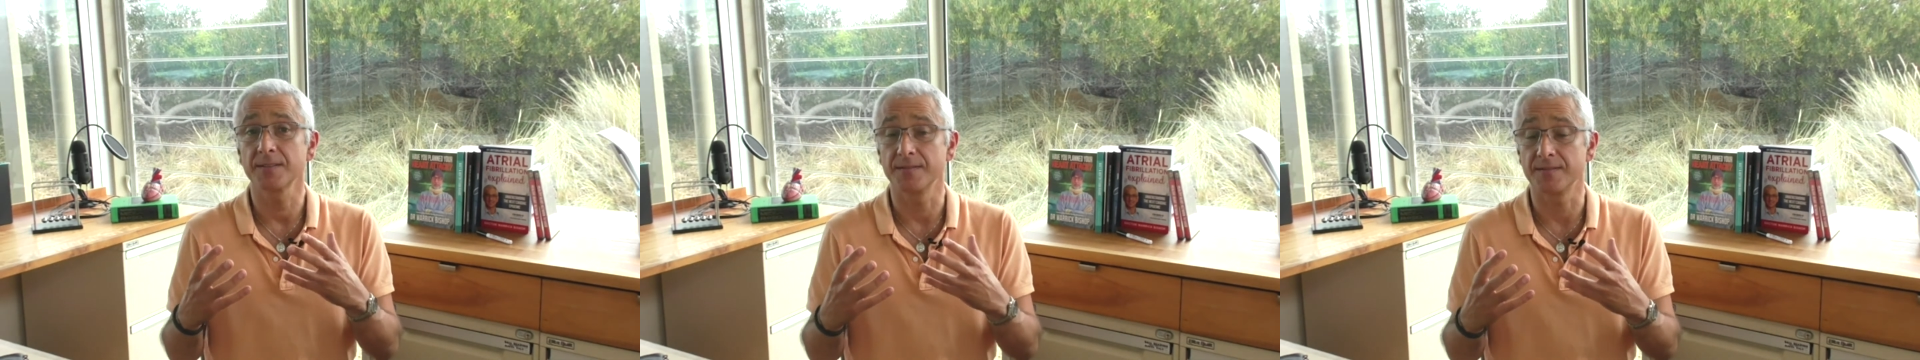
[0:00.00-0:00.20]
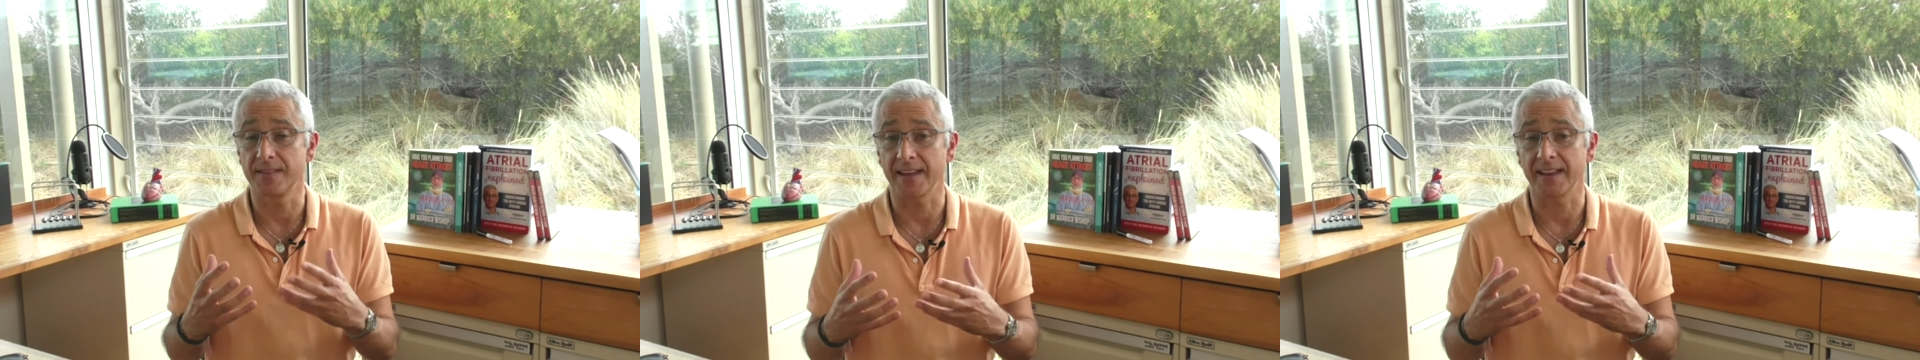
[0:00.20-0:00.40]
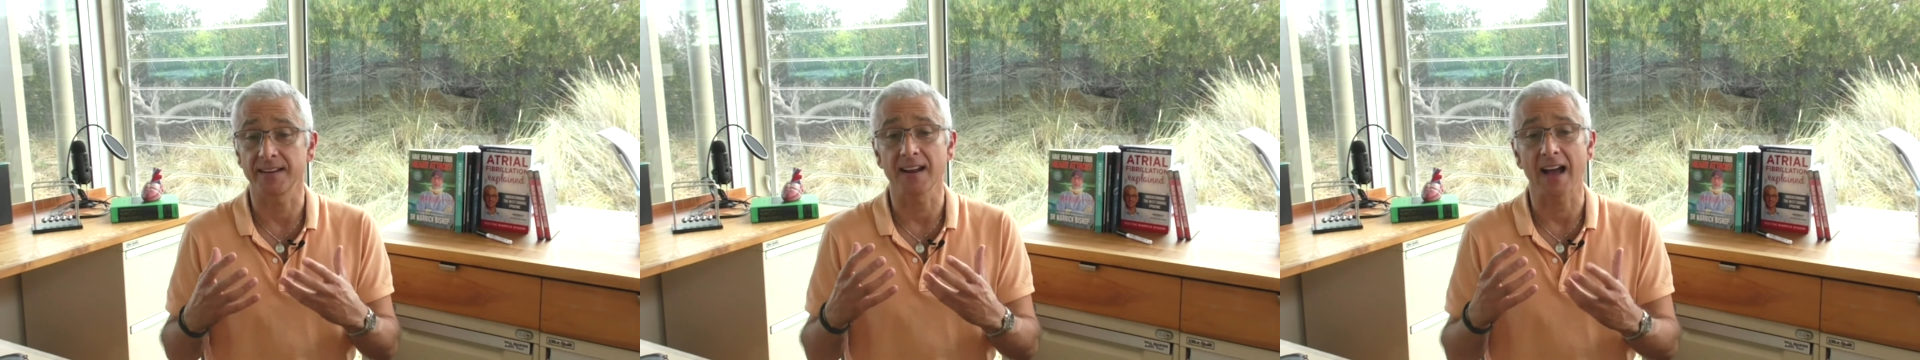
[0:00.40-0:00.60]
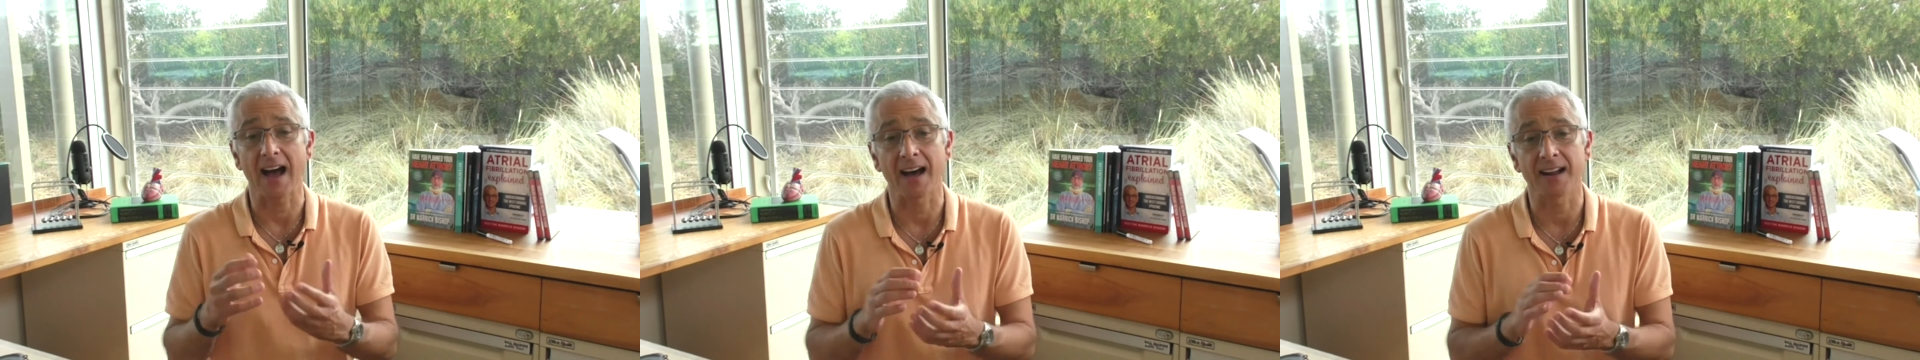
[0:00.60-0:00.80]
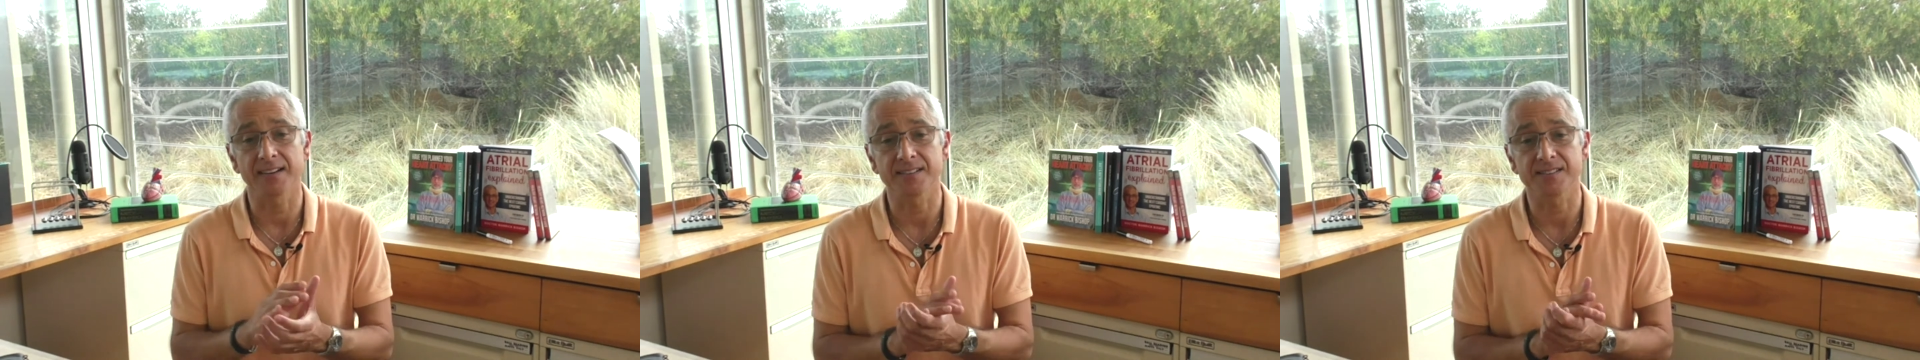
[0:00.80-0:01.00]
then
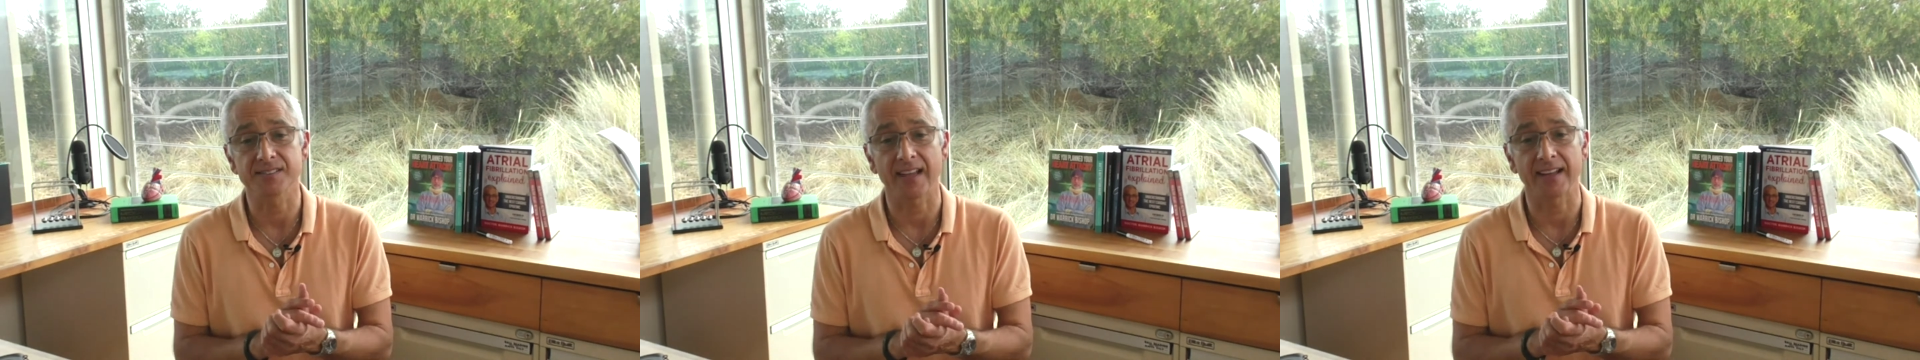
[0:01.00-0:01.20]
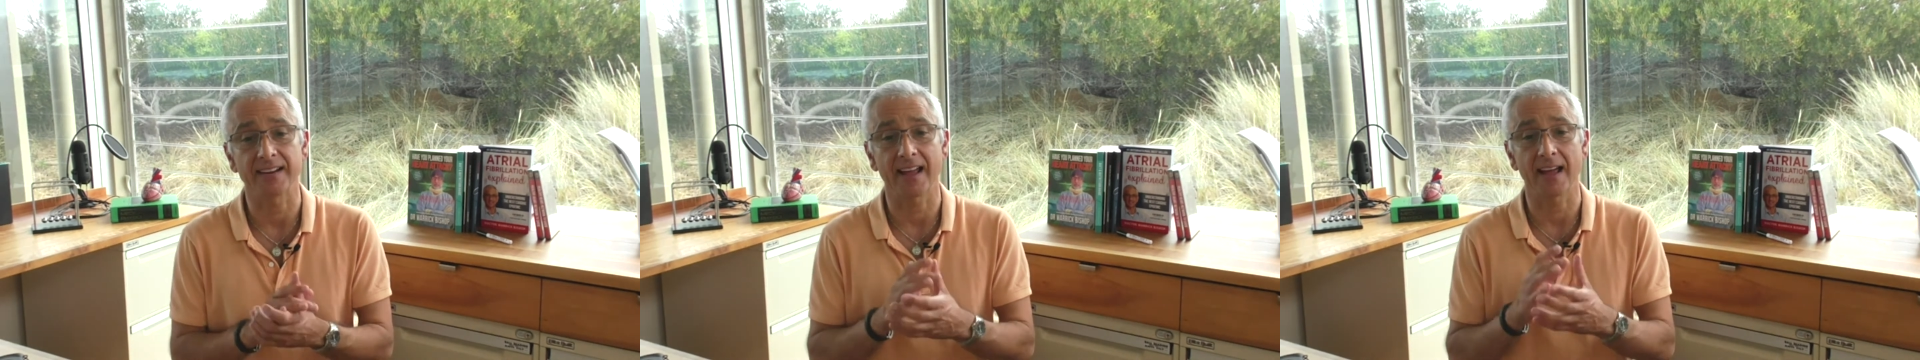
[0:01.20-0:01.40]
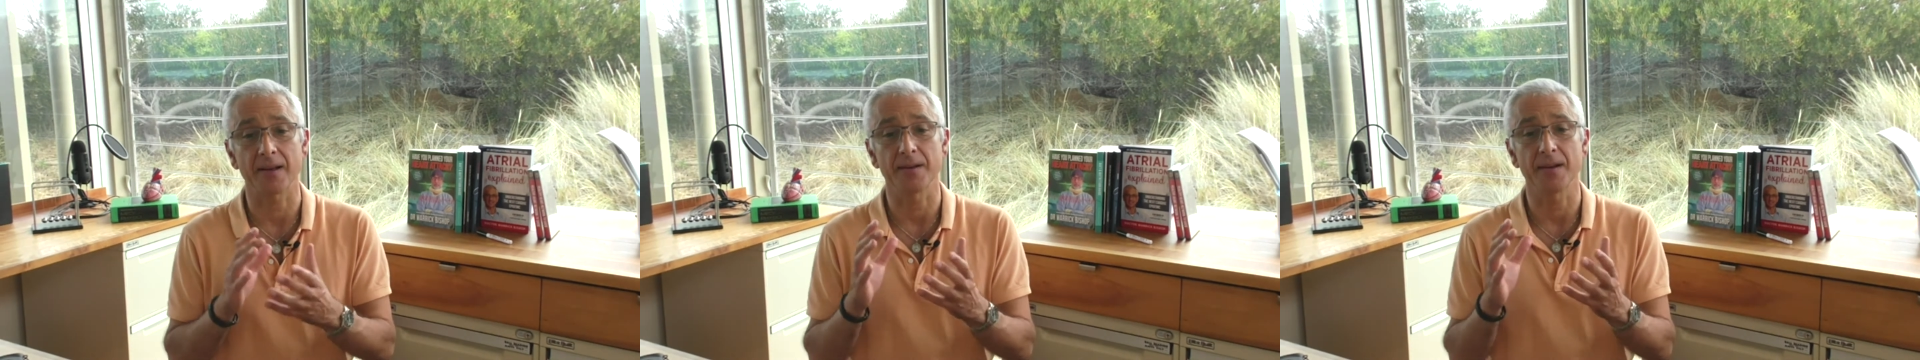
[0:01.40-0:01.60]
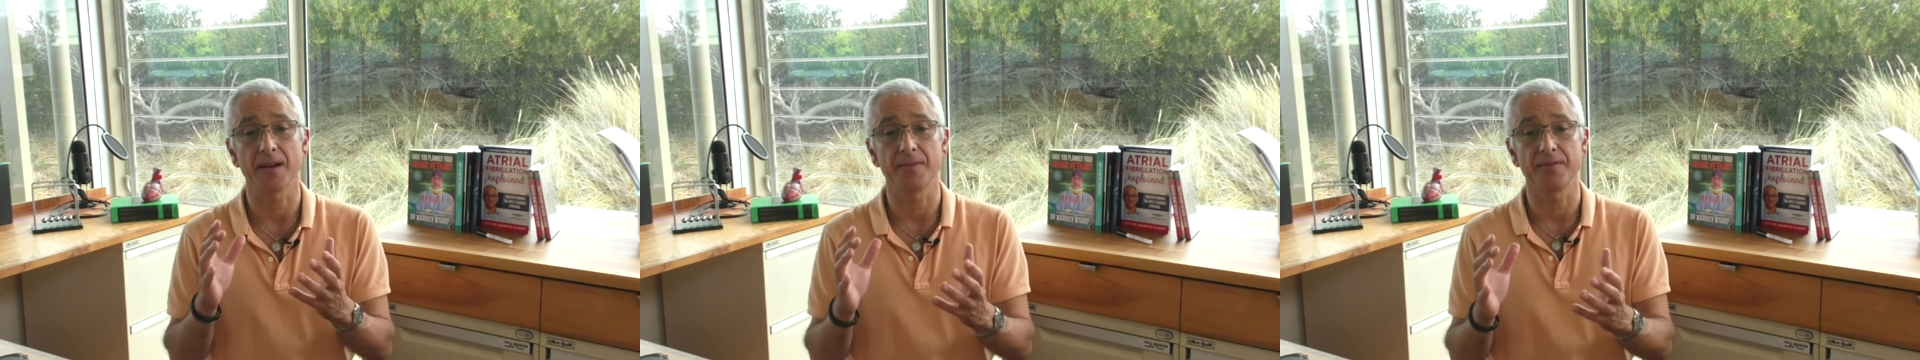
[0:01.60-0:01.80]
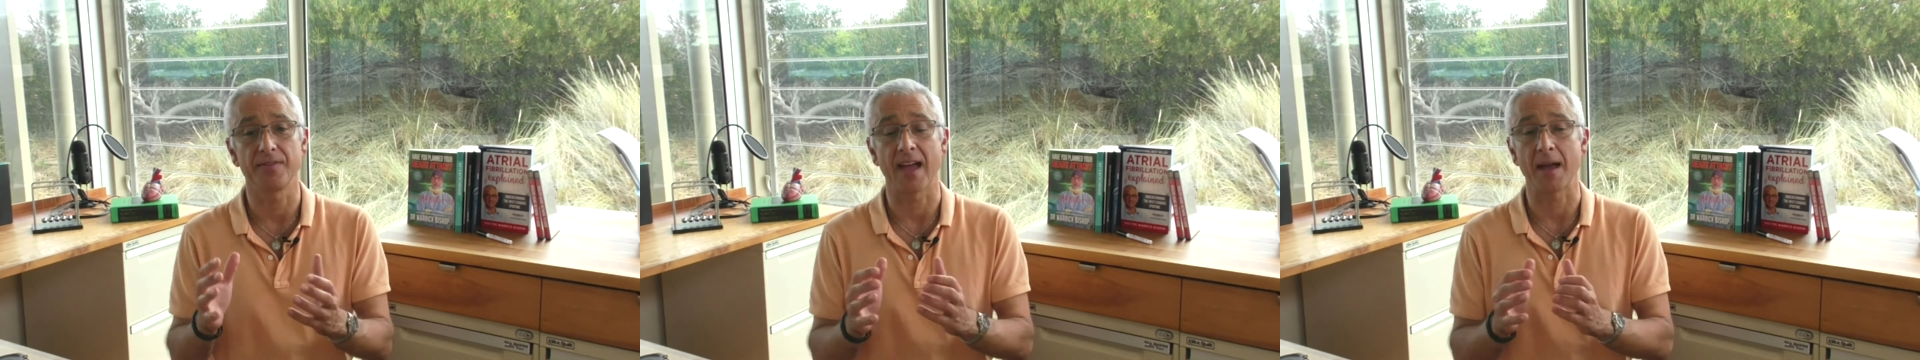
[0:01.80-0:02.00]
understand how
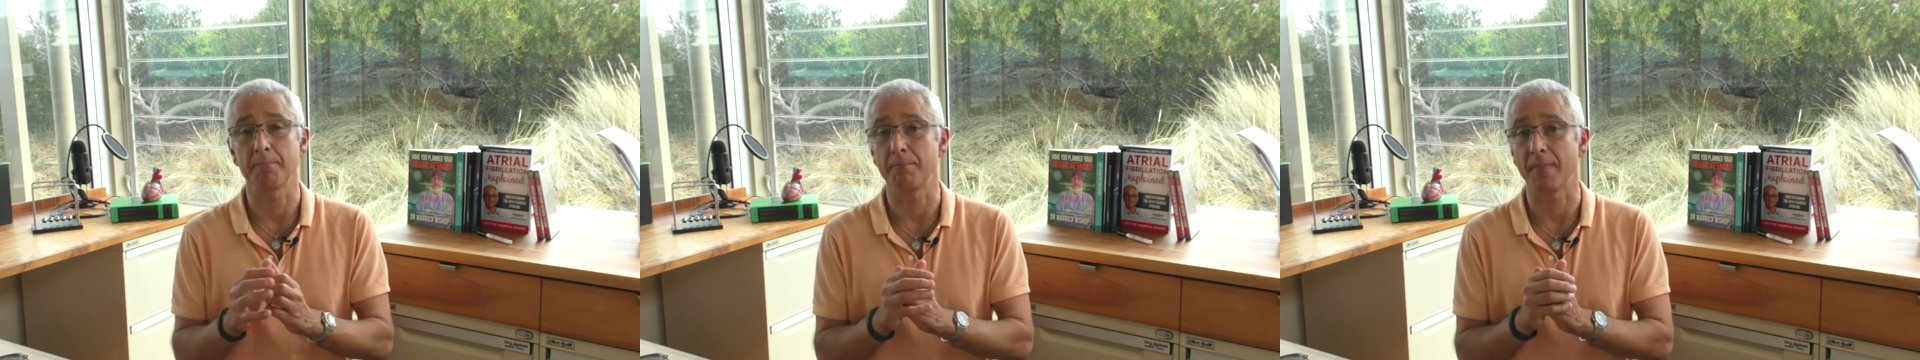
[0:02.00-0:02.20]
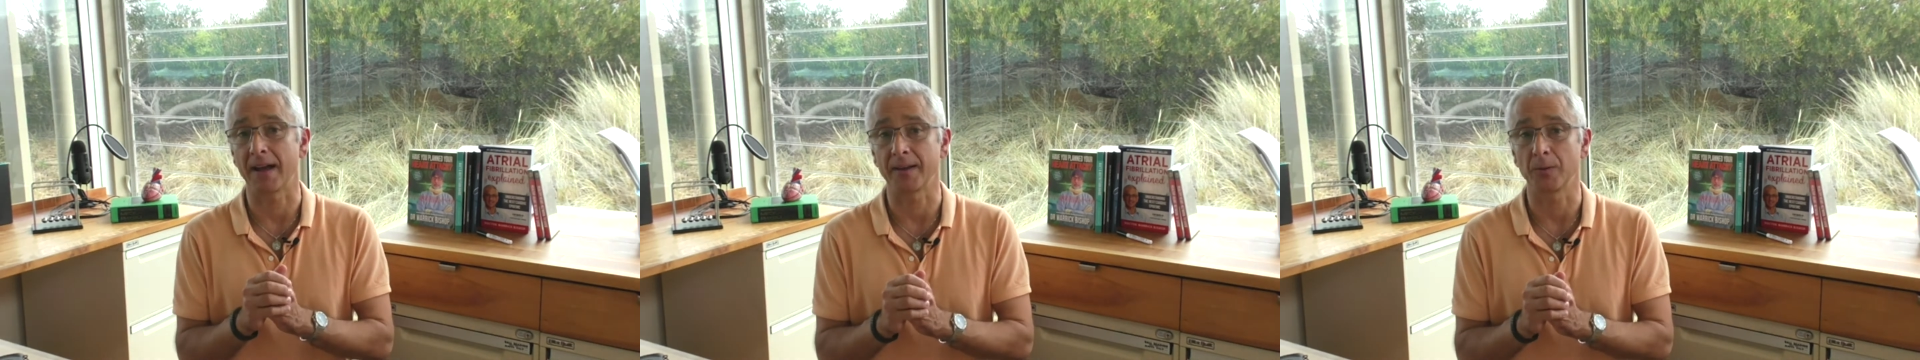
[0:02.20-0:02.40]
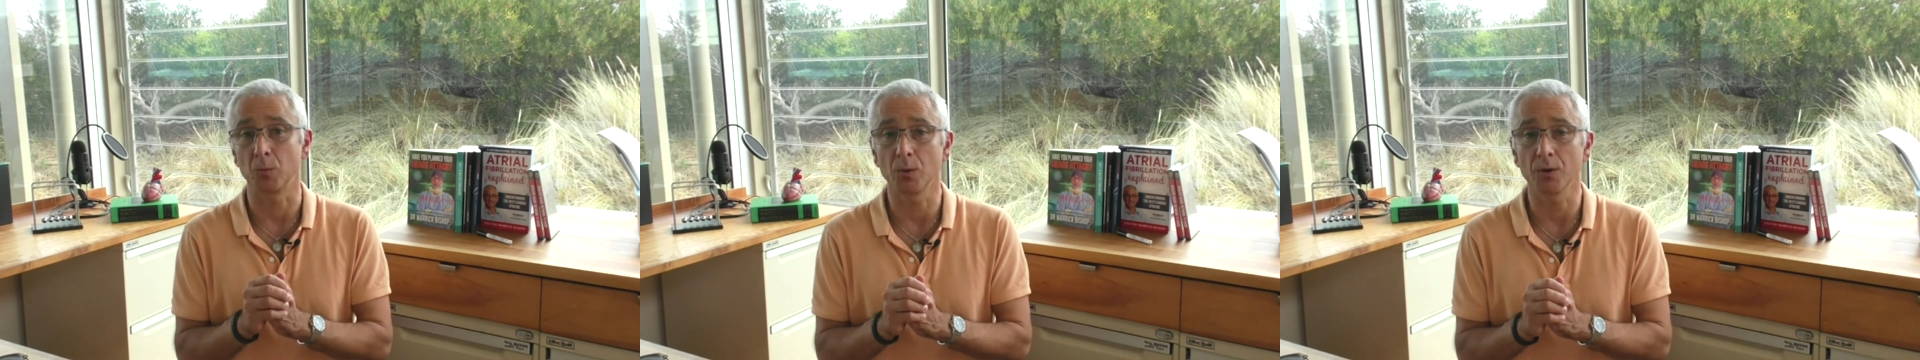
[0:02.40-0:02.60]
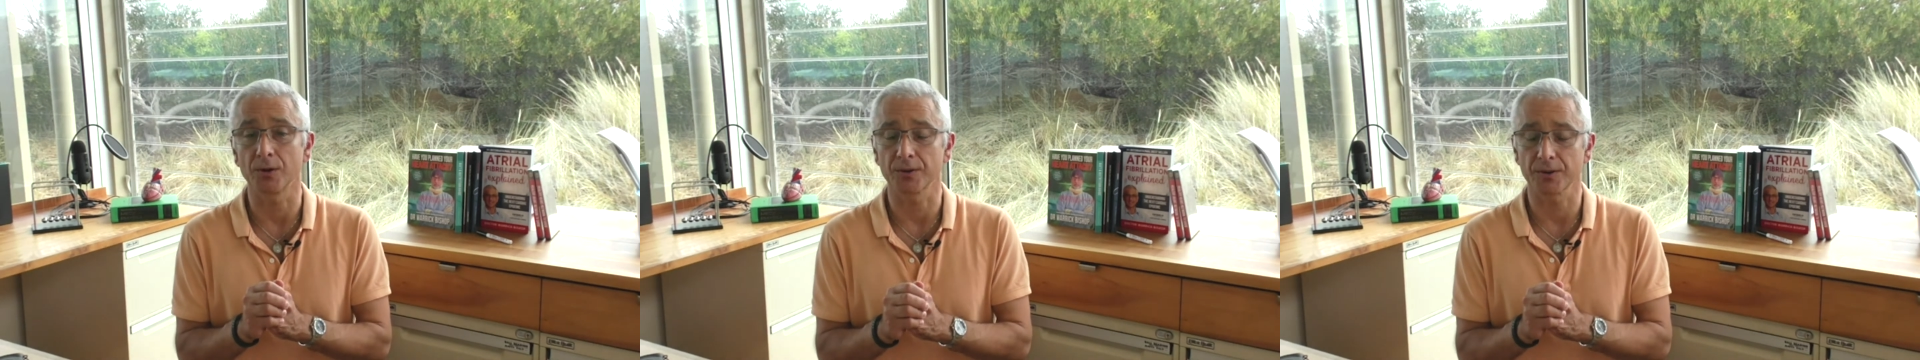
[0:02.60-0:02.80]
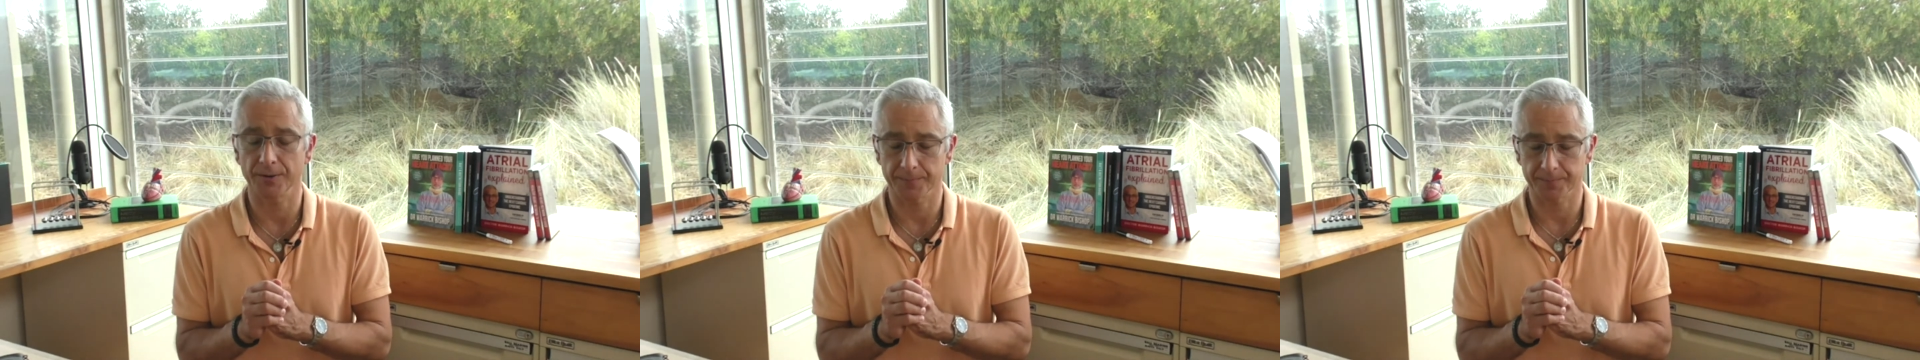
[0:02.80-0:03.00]
that may
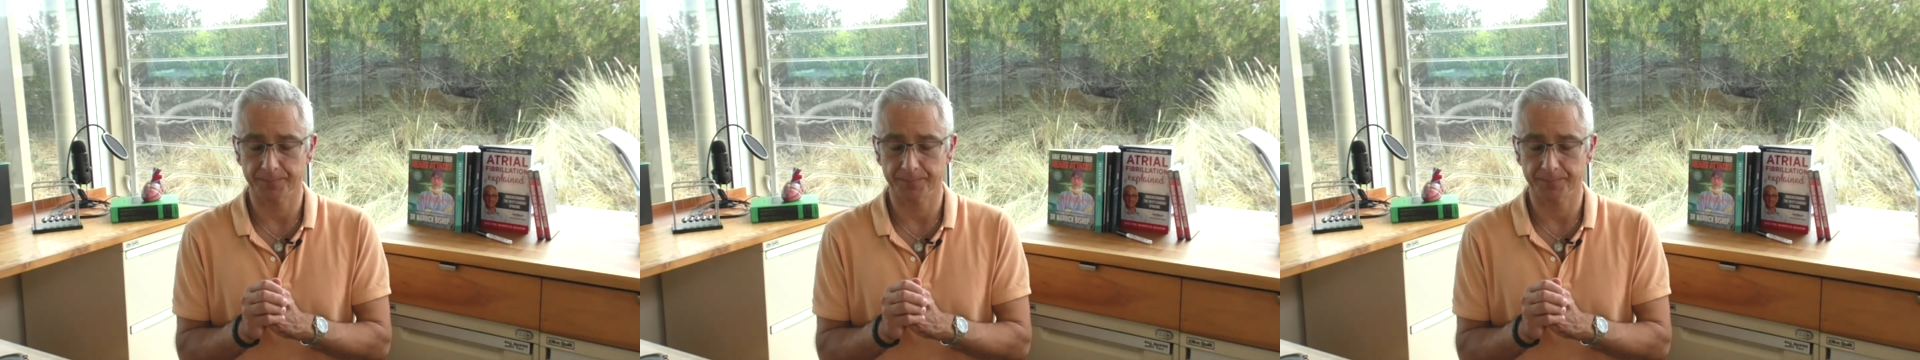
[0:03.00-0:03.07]
work.